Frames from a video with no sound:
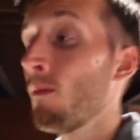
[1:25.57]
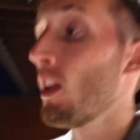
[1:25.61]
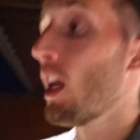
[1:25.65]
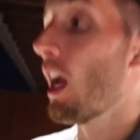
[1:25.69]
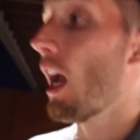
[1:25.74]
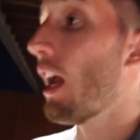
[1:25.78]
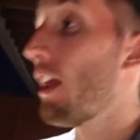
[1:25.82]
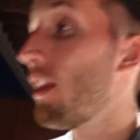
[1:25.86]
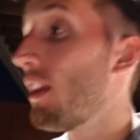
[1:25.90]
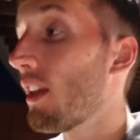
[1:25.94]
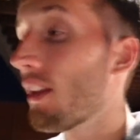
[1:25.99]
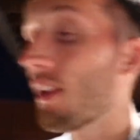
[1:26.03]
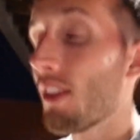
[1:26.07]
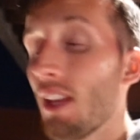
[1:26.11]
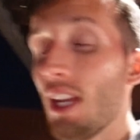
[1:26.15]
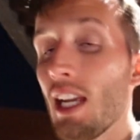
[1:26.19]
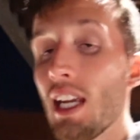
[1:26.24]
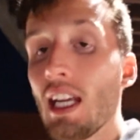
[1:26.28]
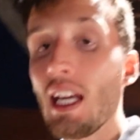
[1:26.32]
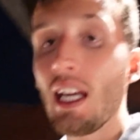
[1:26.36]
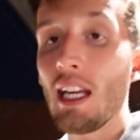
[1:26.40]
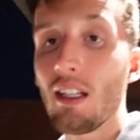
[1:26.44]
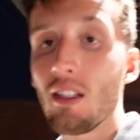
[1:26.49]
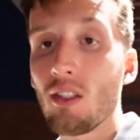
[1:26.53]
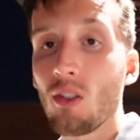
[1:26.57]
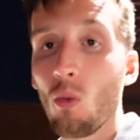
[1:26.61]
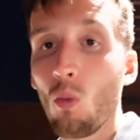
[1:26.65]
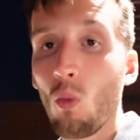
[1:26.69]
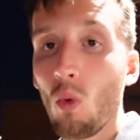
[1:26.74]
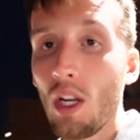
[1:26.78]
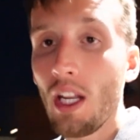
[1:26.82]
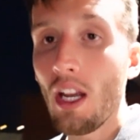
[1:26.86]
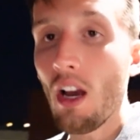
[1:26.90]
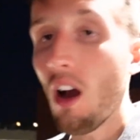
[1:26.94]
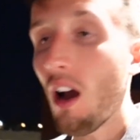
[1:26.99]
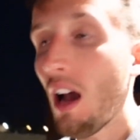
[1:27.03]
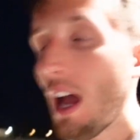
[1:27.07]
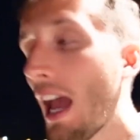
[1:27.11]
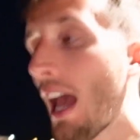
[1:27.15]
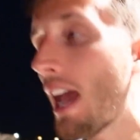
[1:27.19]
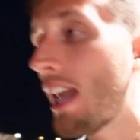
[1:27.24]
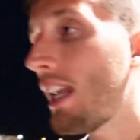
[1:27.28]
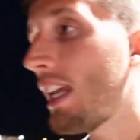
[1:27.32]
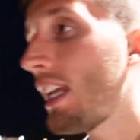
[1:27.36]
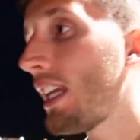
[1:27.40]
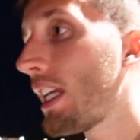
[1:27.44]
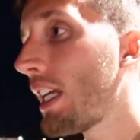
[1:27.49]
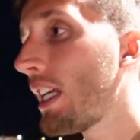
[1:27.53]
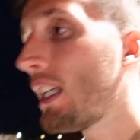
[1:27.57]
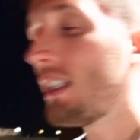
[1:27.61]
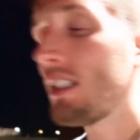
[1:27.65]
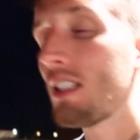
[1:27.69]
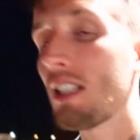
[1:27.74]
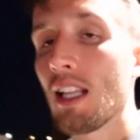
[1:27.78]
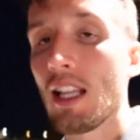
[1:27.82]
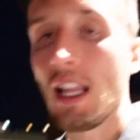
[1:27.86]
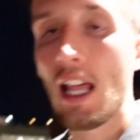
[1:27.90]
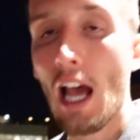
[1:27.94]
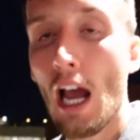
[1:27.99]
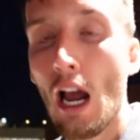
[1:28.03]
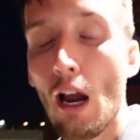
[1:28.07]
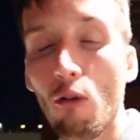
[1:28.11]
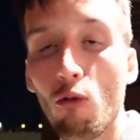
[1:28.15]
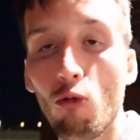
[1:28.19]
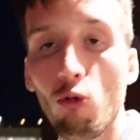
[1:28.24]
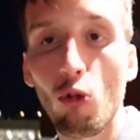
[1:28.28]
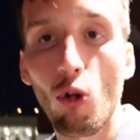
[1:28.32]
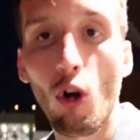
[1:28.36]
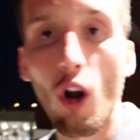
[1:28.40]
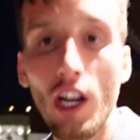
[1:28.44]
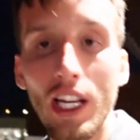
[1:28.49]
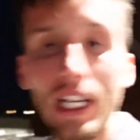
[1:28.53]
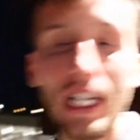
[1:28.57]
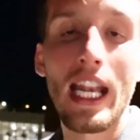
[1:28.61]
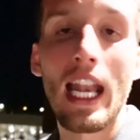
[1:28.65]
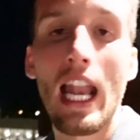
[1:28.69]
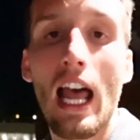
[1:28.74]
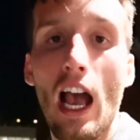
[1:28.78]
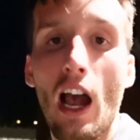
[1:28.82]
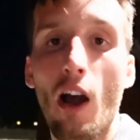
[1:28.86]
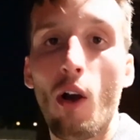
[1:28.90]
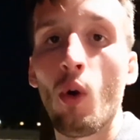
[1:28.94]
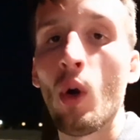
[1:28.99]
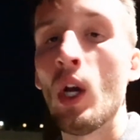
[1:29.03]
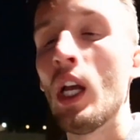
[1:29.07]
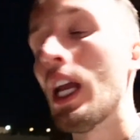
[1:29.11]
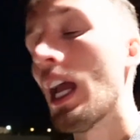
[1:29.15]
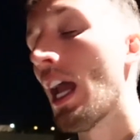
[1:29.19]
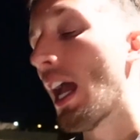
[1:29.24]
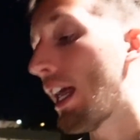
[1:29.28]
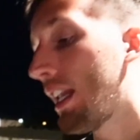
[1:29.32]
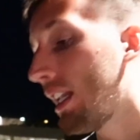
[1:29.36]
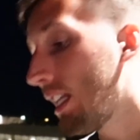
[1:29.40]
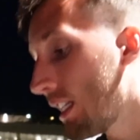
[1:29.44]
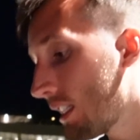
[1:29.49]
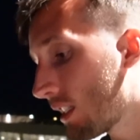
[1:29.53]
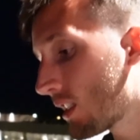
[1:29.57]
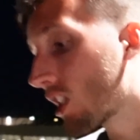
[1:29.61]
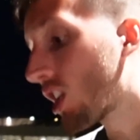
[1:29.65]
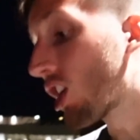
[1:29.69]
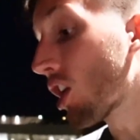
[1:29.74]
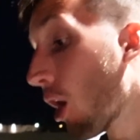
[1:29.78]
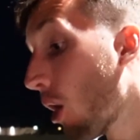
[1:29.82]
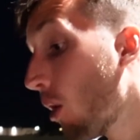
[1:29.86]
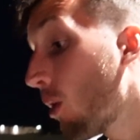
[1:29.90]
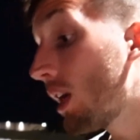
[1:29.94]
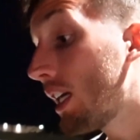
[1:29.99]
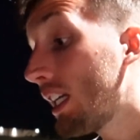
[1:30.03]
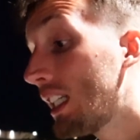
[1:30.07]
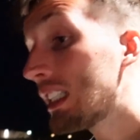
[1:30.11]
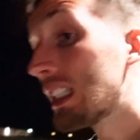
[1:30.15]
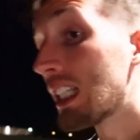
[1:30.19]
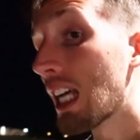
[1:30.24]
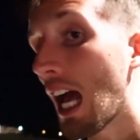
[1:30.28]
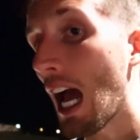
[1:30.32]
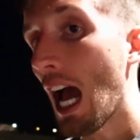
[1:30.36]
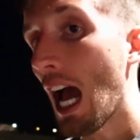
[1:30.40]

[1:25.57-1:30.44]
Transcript: And the thing is, we are heading into that right now, and it's going to